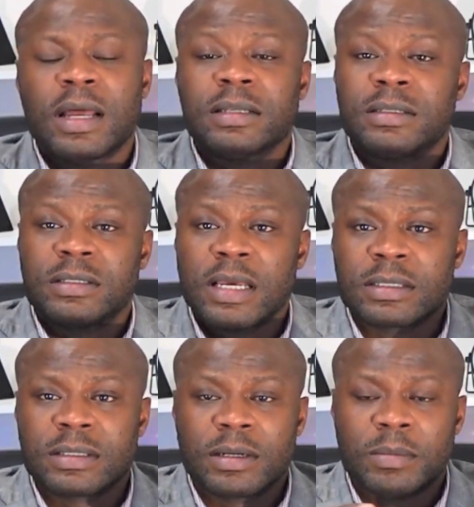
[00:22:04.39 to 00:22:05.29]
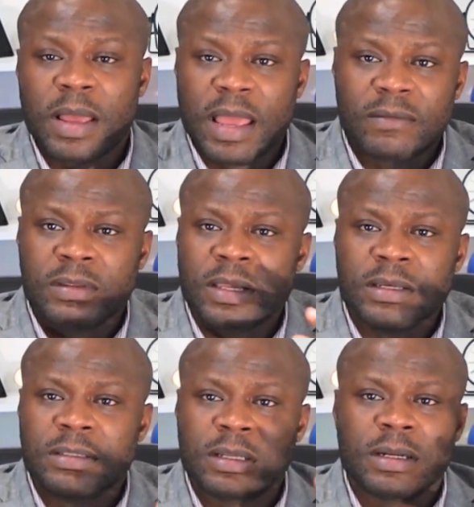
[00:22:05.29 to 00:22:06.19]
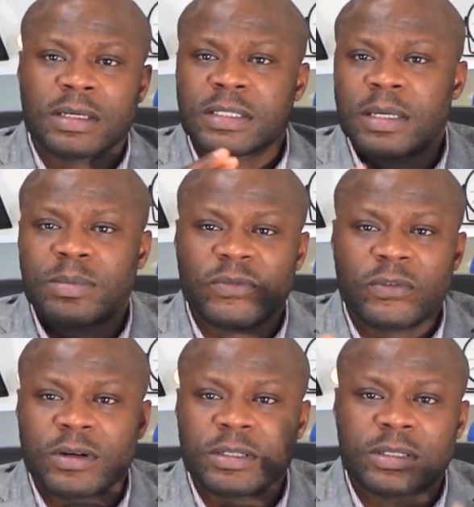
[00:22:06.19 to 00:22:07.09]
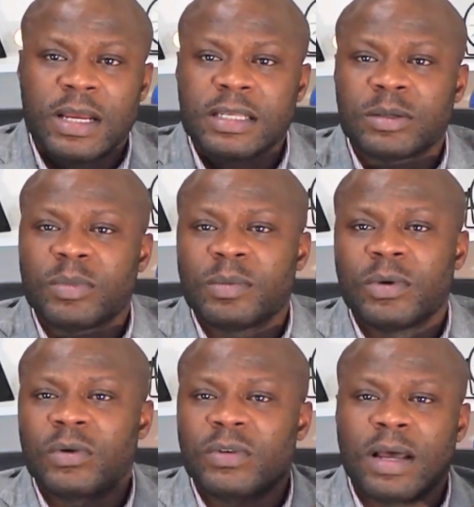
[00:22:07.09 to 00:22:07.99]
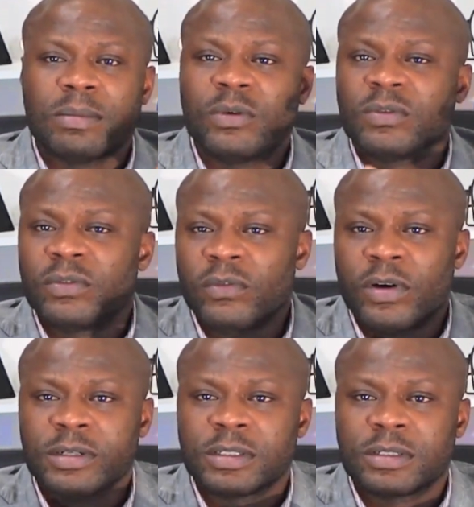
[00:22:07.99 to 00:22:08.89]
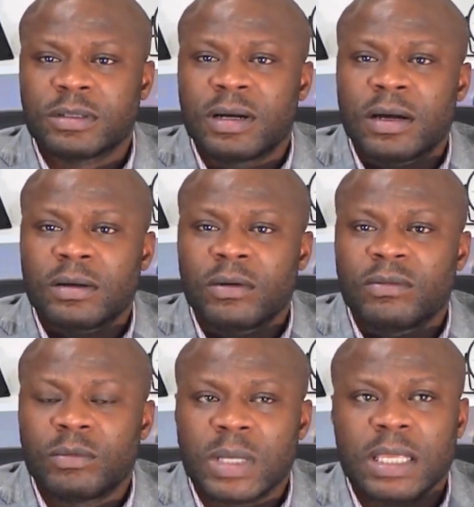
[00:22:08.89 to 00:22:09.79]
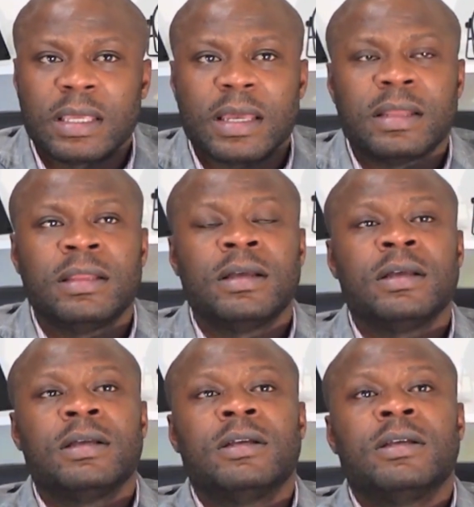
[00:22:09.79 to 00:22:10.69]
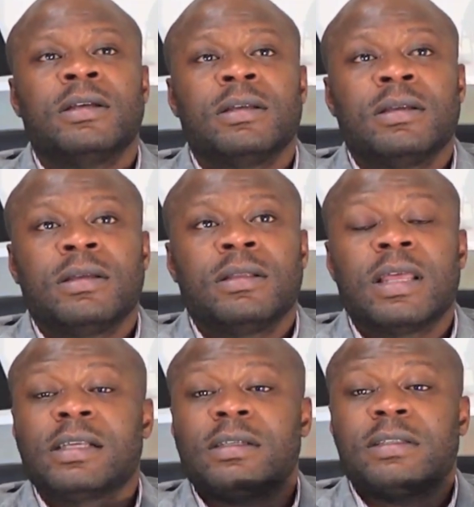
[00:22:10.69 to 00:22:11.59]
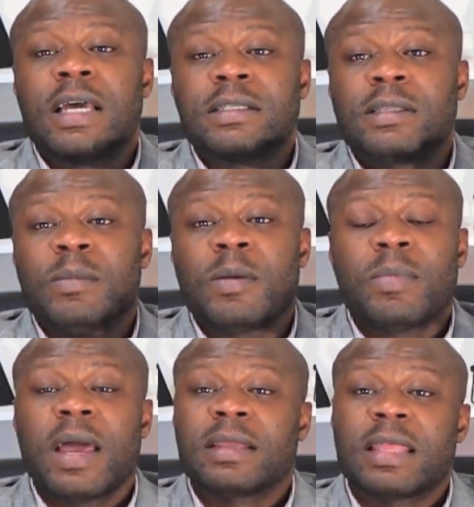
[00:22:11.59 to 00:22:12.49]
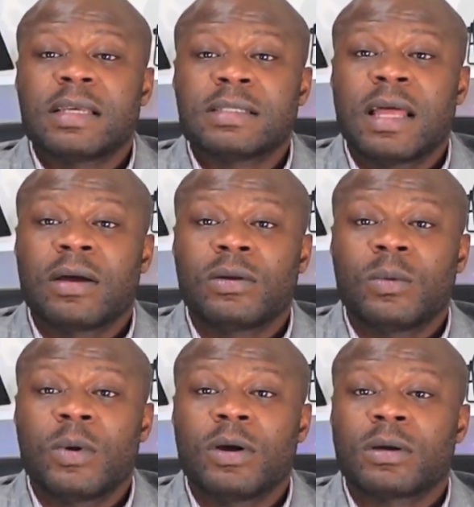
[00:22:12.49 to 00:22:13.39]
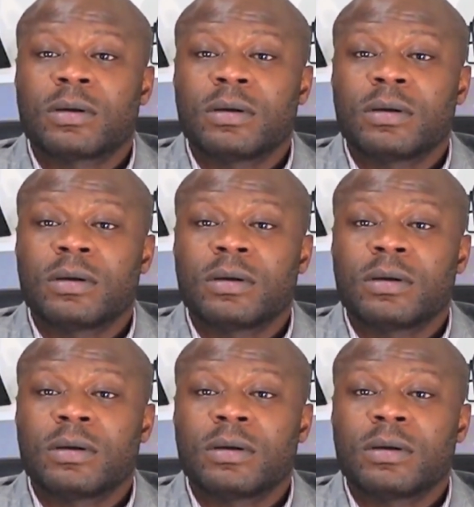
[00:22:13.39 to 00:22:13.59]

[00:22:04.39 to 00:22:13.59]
I just texted her back. Everything is done except the furniture hasn't been moved. I'll move the furniture out over the weekend. Then she texted me back. That's not going to work.